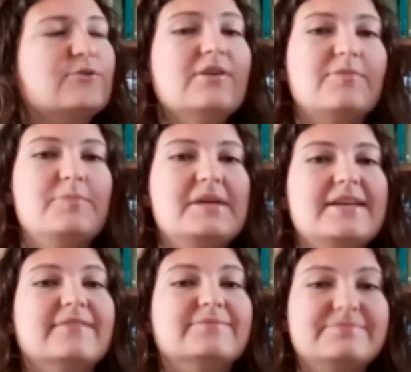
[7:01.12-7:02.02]
could have
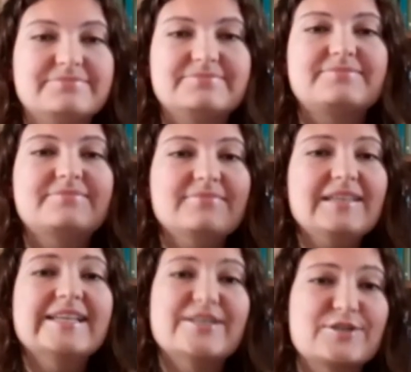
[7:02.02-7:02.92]
been
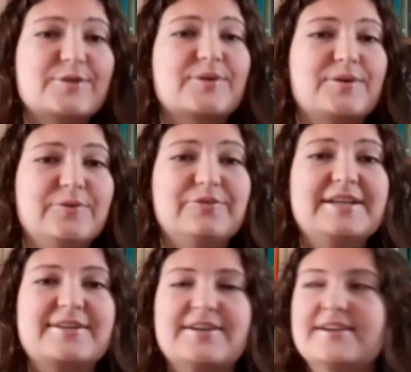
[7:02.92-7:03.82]
historical
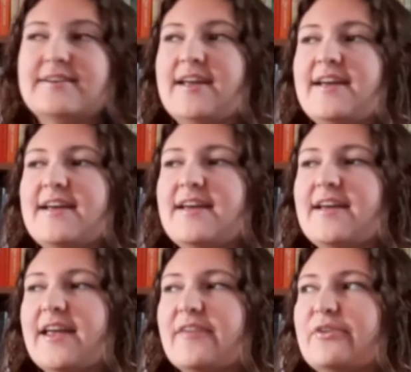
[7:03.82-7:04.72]
fiction
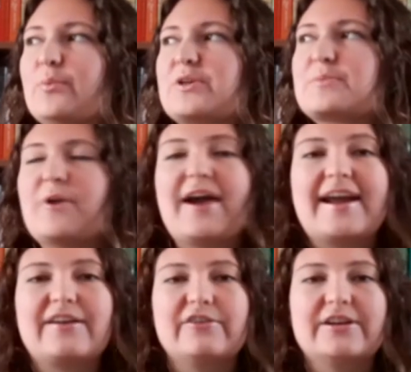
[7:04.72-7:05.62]
if it was more
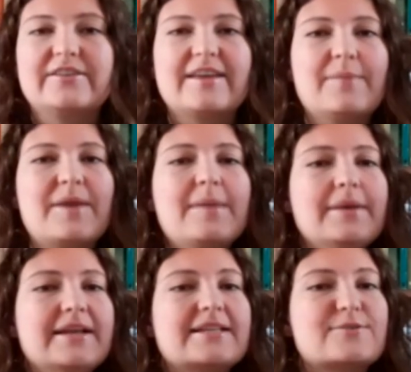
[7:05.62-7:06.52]
accurate. And
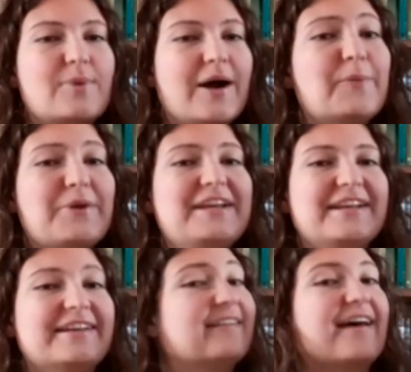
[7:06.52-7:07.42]
maybe that's why we
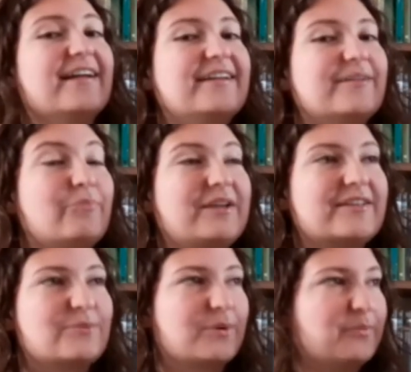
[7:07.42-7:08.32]
didn't like it
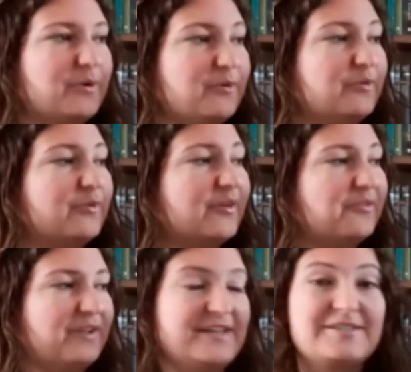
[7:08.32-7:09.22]
because we're both
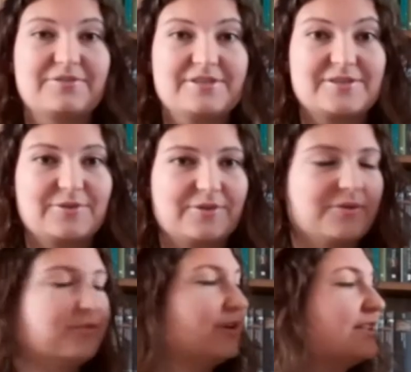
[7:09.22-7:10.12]
fans of
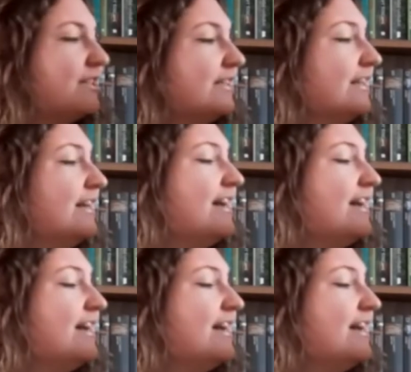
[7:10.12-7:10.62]
historical fiction.